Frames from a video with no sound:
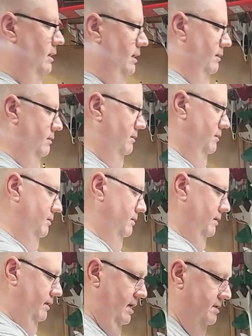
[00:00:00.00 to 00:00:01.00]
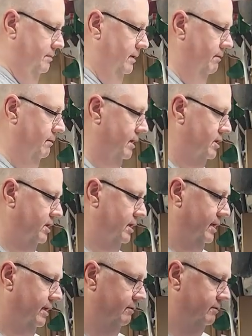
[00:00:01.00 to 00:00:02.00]
And, and that's pretty much
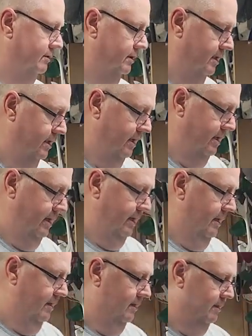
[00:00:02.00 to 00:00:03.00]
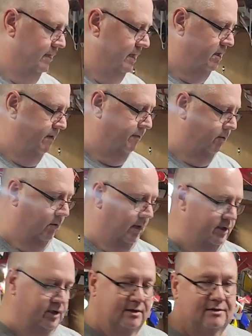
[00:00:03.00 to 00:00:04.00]
it. And uh, thank you for
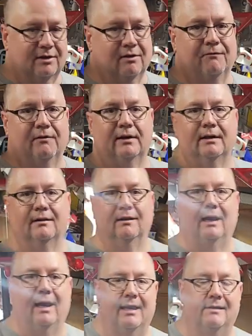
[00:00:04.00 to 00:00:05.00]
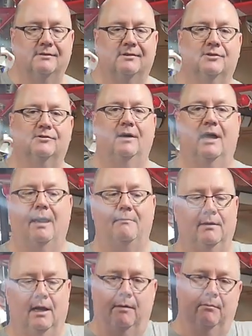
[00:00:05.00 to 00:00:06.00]
watching. Don't forget to like and
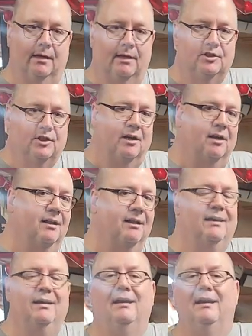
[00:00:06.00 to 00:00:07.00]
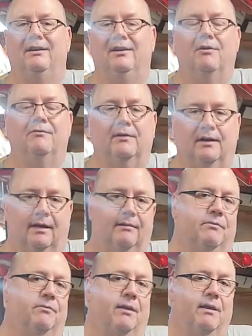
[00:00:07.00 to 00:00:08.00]
subscribe. God bless y'all. And don't forget,
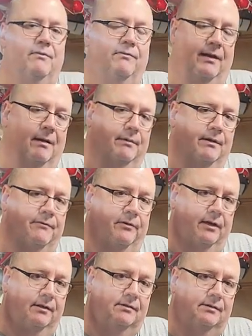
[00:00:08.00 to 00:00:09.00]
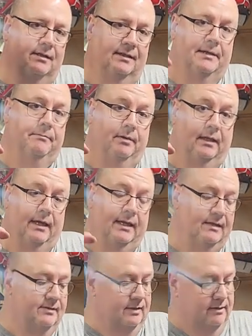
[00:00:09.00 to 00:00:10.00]
faith, family, and friends, and then planes.